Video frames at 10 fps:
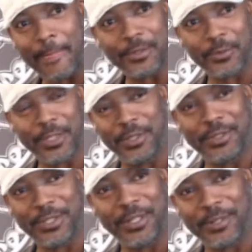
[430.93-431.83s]

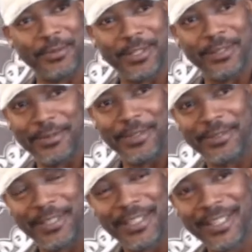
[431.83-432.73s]
What about
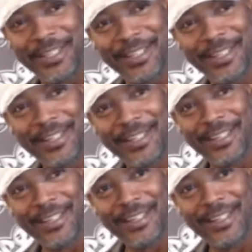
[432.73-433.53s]
players before Jordan?